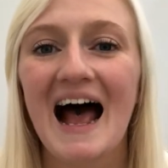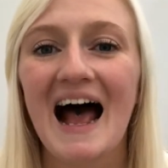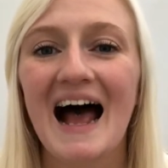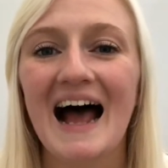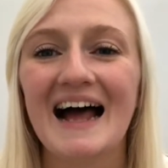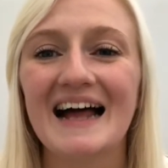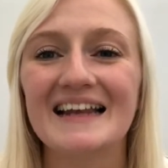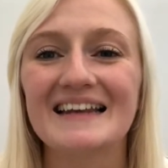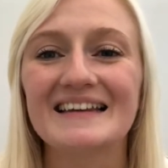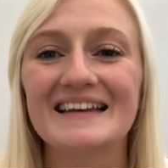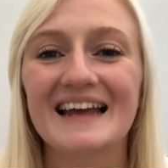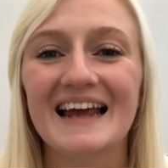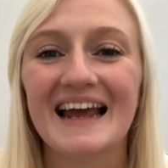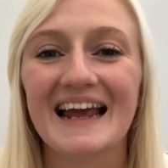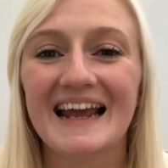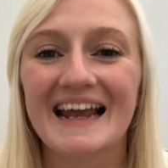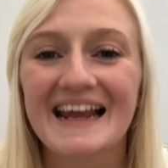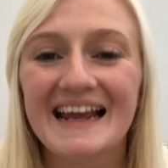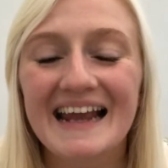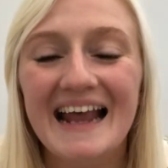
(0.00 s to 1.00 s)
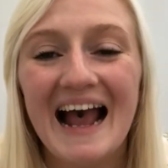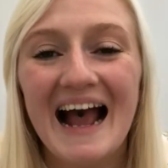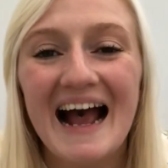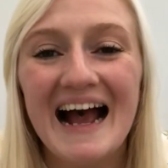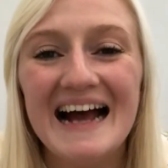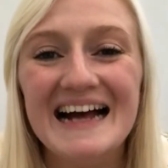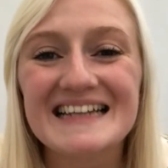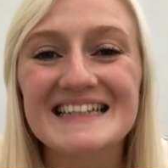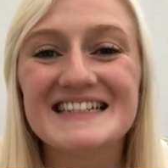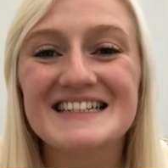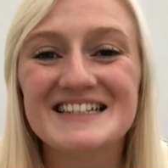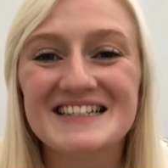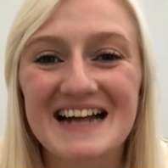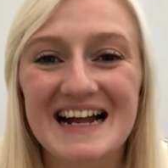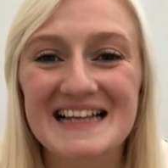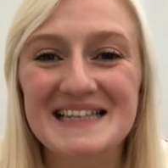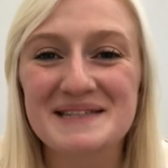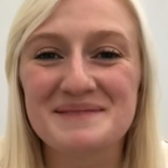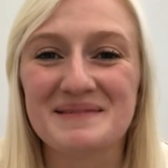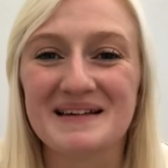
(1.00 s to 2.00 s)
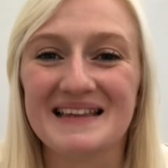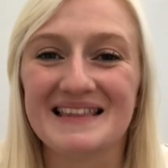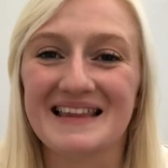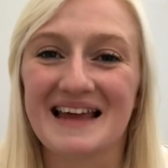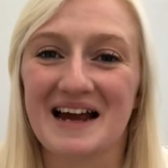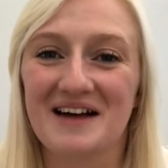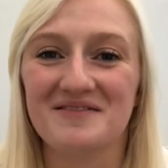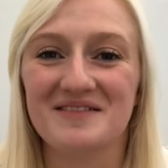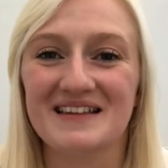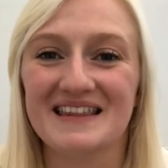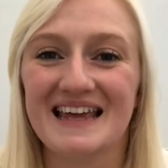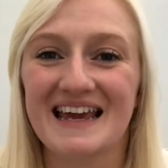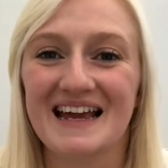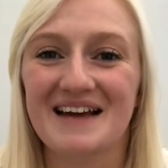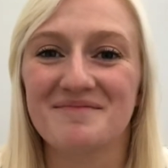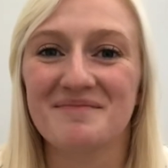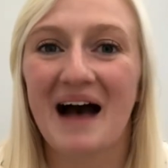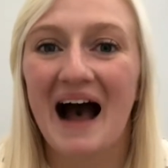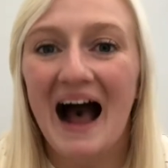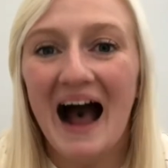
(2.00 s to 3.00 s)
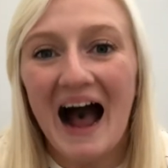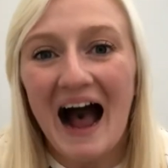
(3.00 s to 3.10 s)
and he had Jasmine there with him.